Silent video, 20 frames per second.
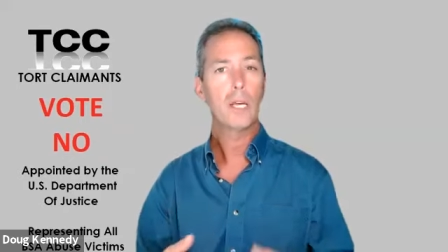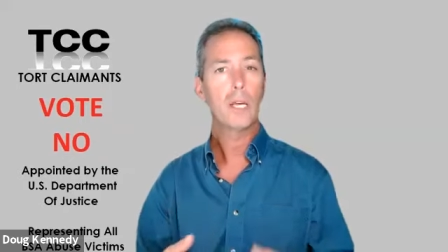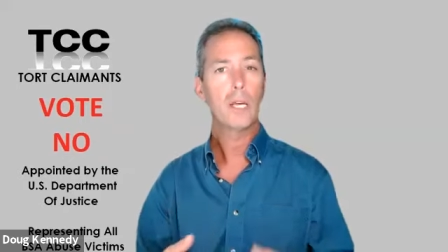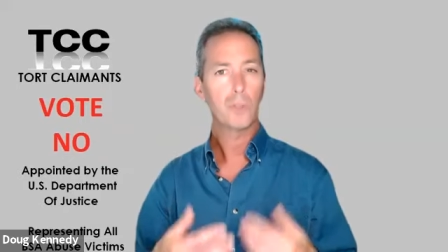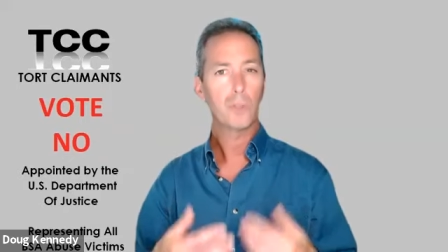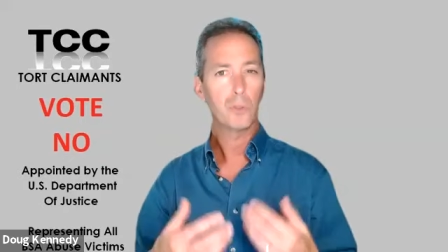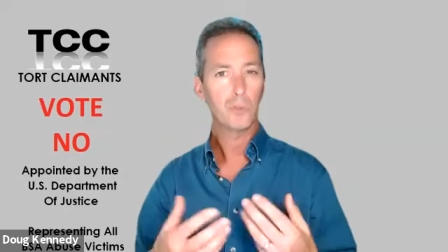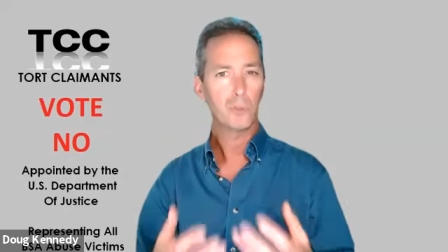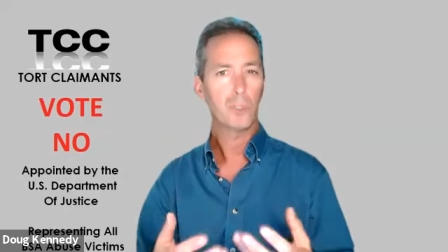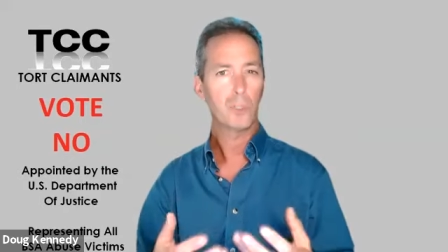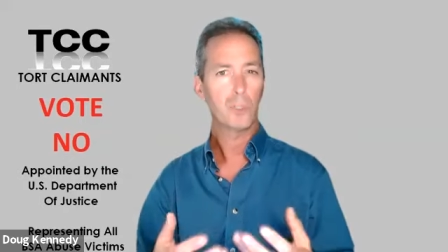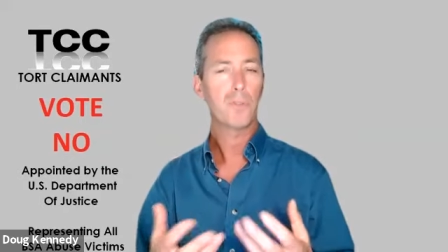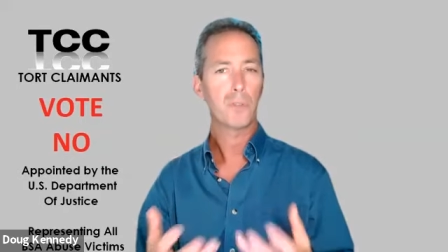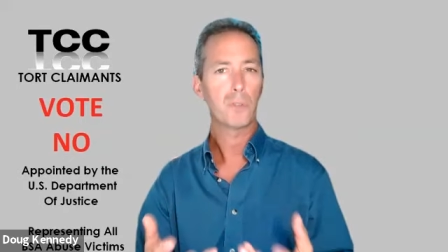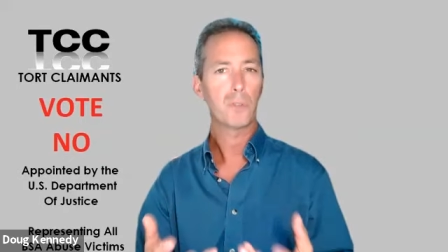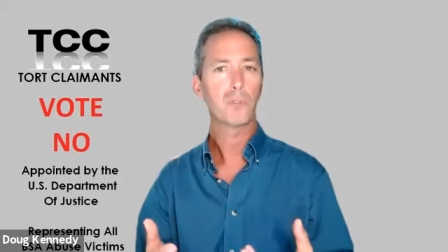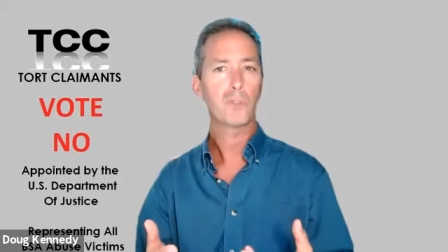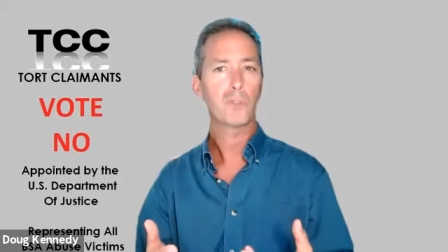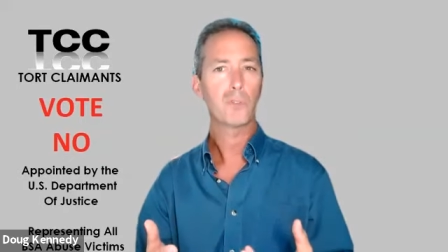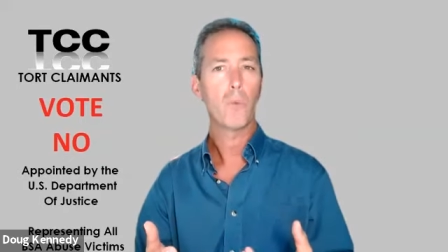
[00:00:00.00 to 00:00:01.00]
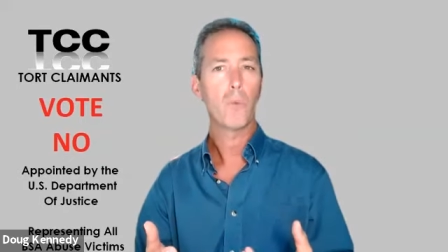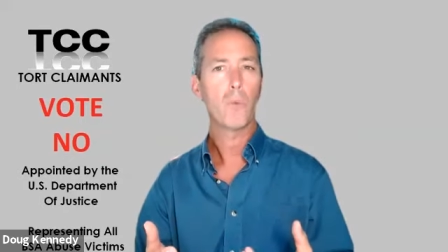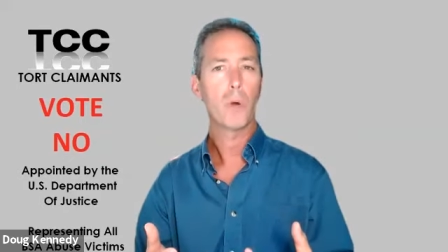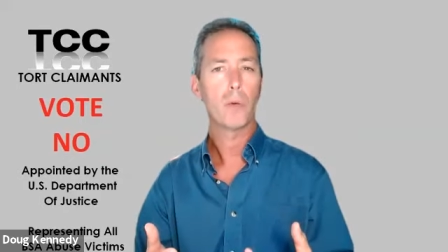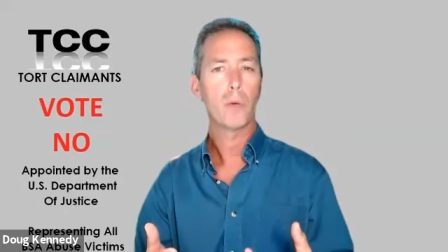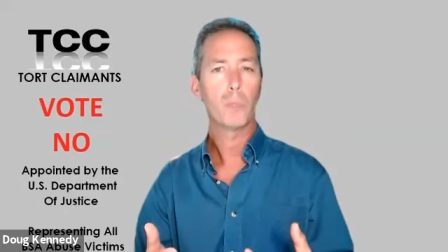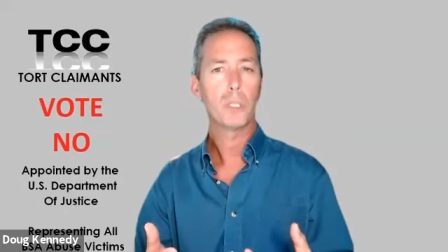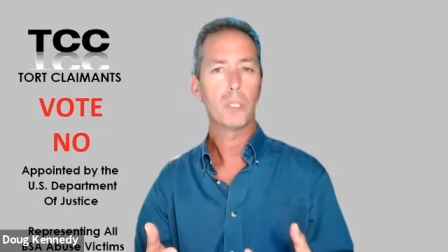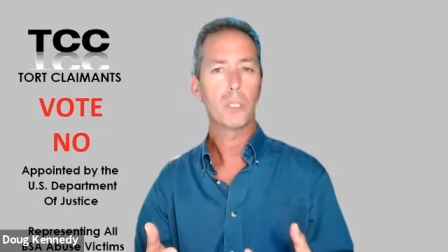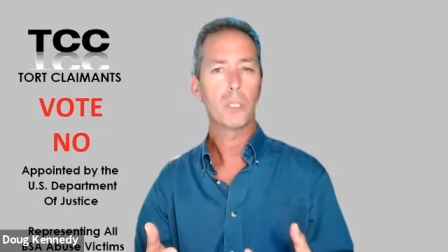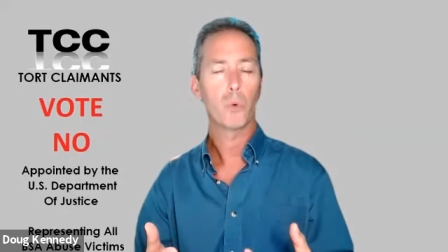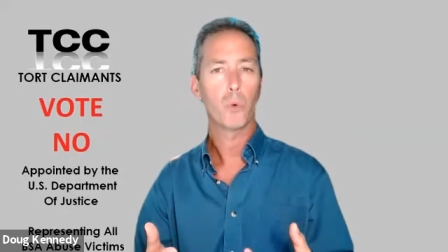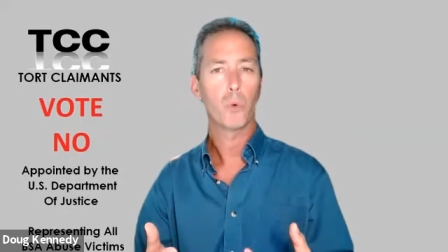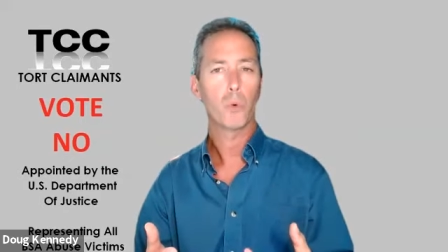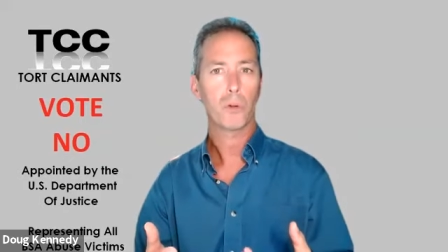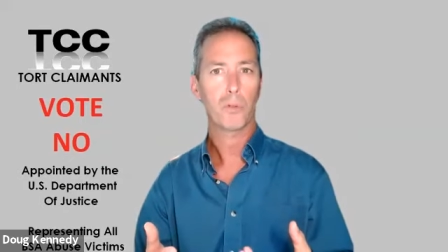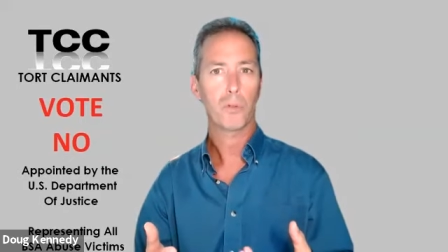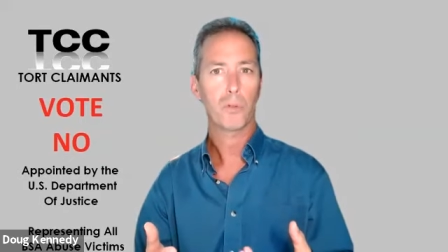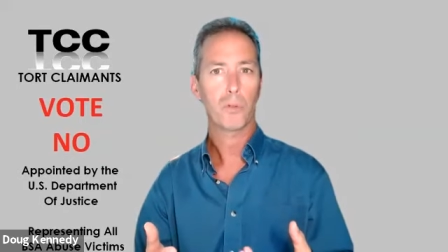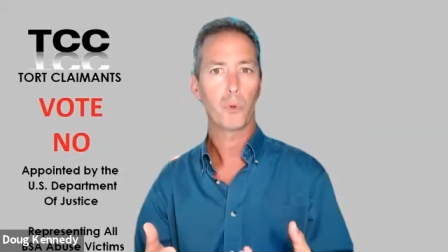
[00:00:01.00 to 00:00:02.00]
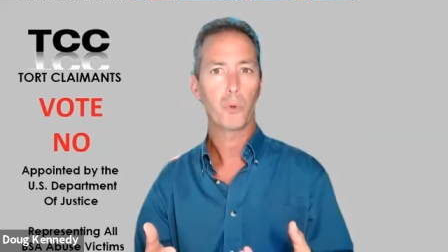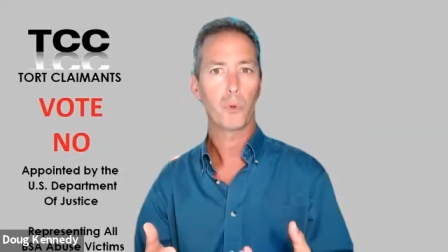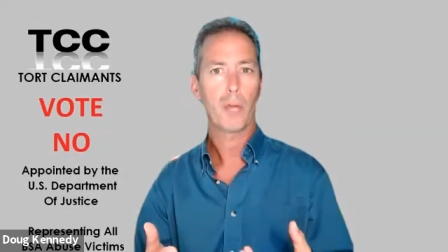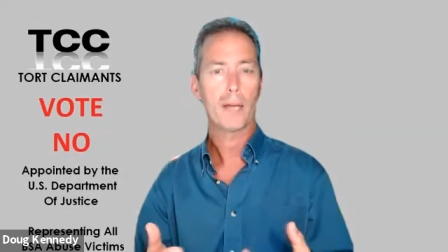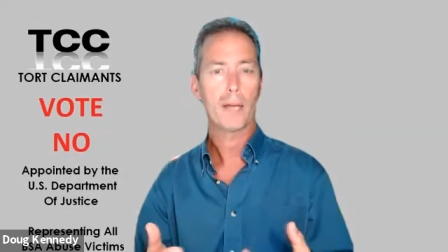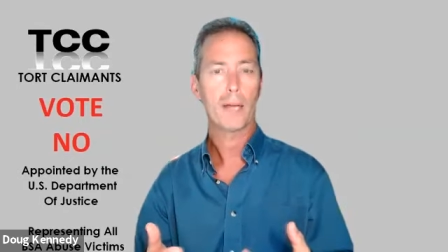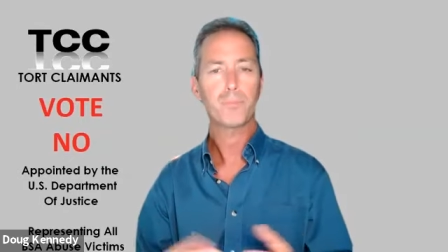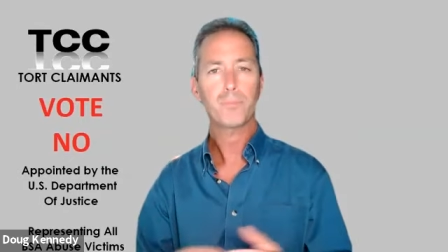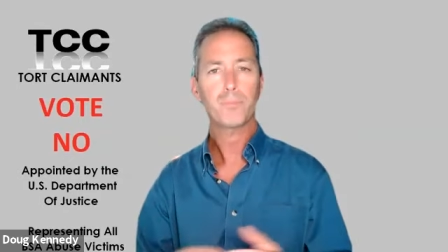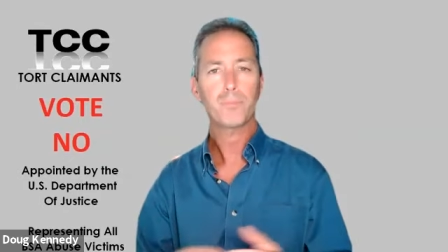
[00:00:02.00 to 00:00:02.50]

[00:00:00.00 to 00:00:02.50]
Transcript: to see if there's some way we can work through that.